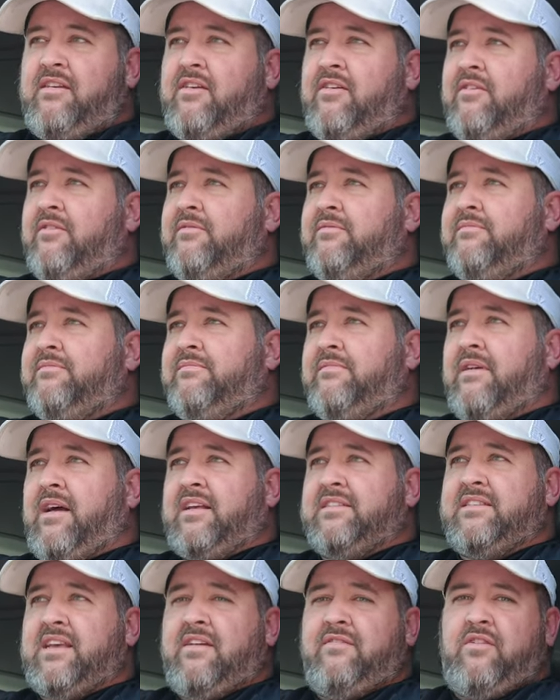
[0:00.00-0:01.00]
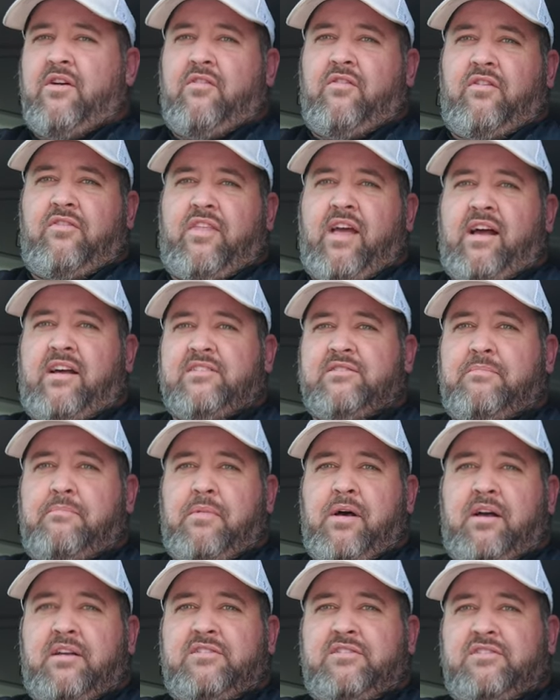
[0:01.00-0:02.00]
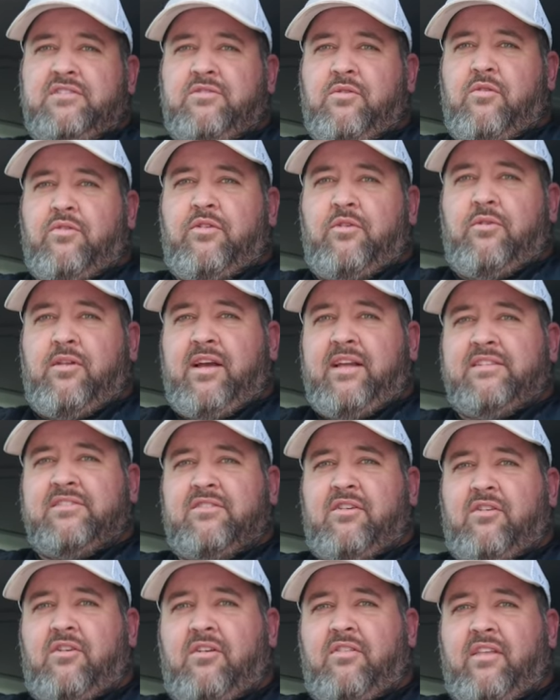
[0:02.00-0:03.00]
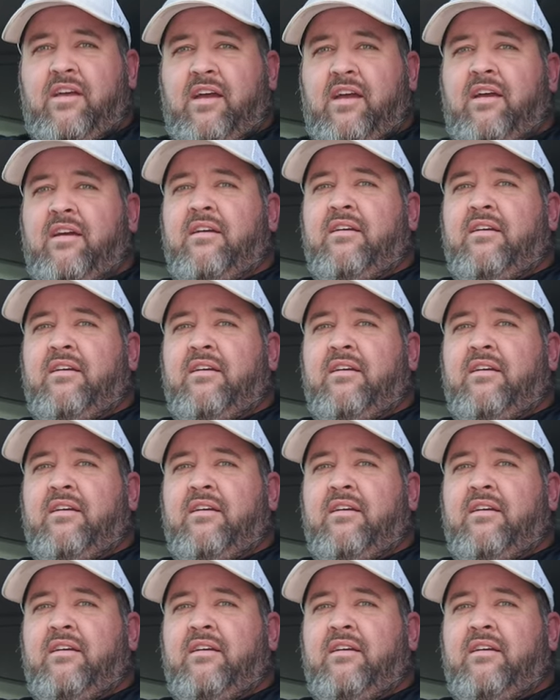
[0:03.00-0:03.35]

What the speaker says: You know, I saved over $1,000 just going through Landstar on that.